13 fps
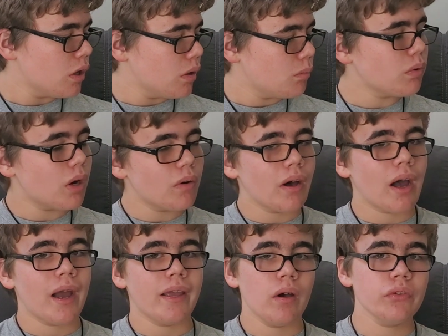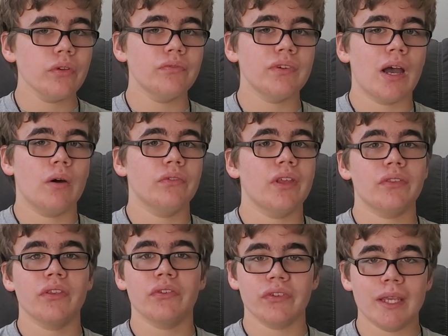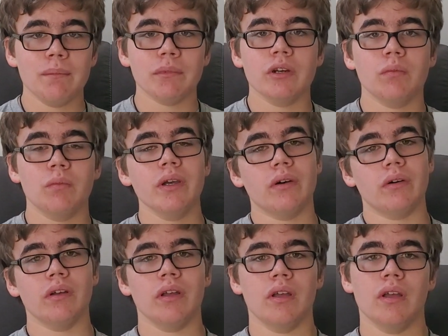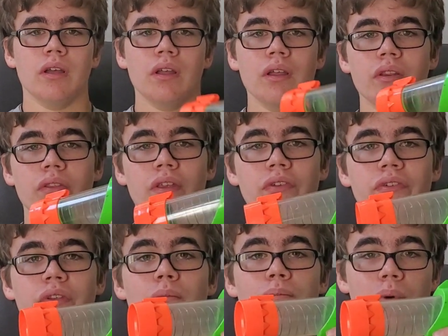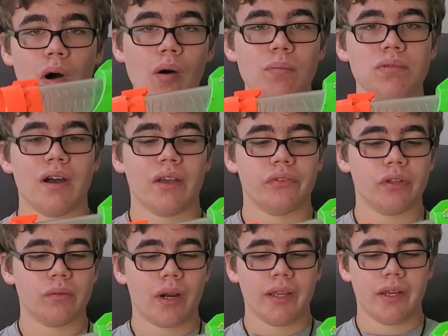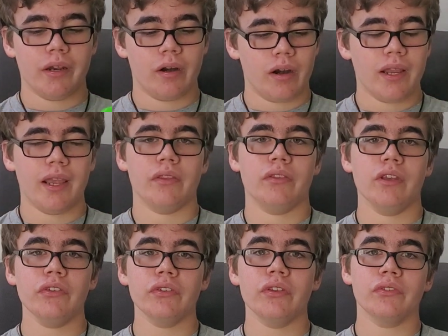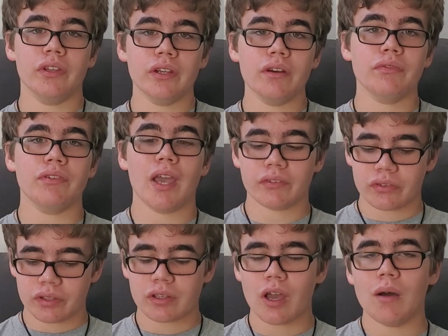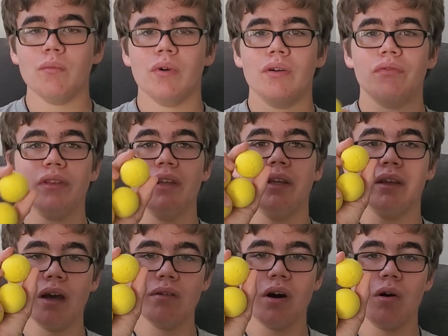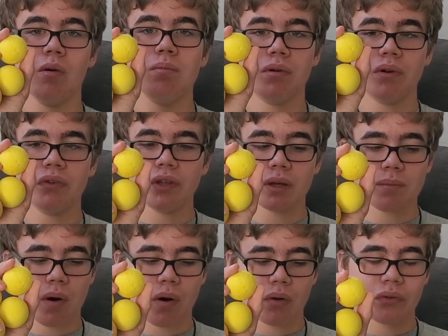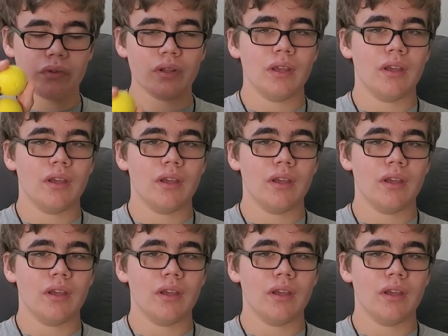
Well, I also found at the same Goodwill this ball blaster right here, and this did in fact come with the yellow ballistic balls.